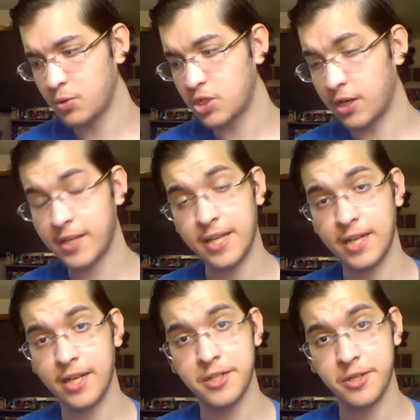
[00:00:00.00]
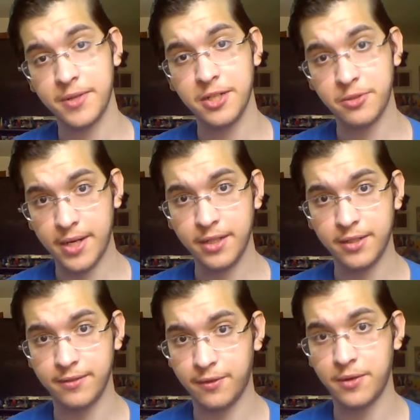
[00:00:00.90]
showing a
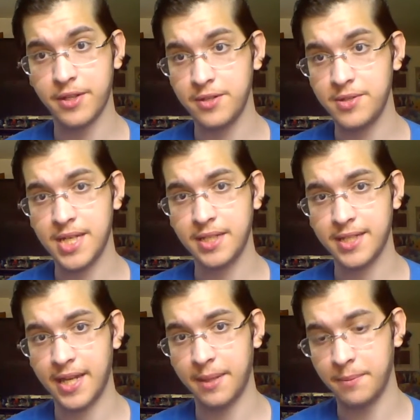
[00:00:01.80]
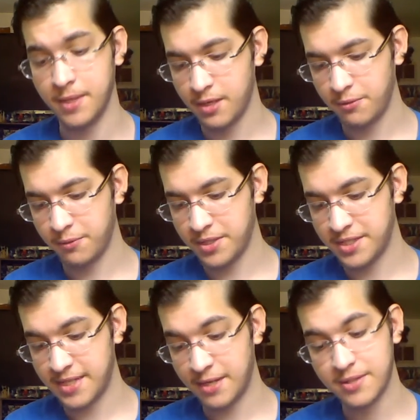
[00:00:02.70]
trailer for the new Zelda game, which
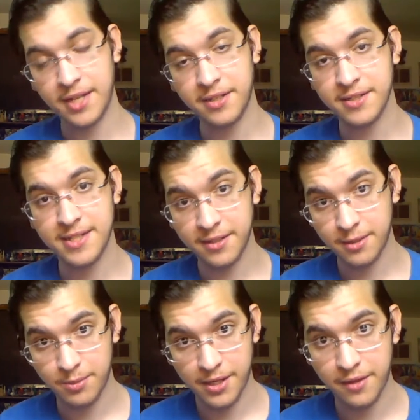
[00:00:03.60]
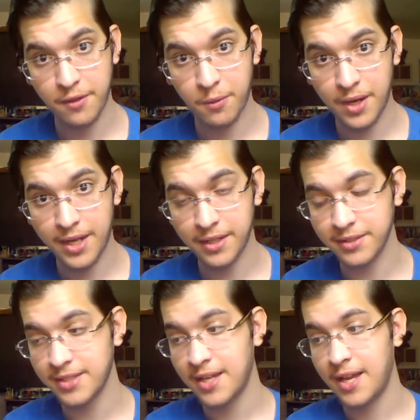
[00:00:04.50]
is now titled Zelda Breath of the Wild.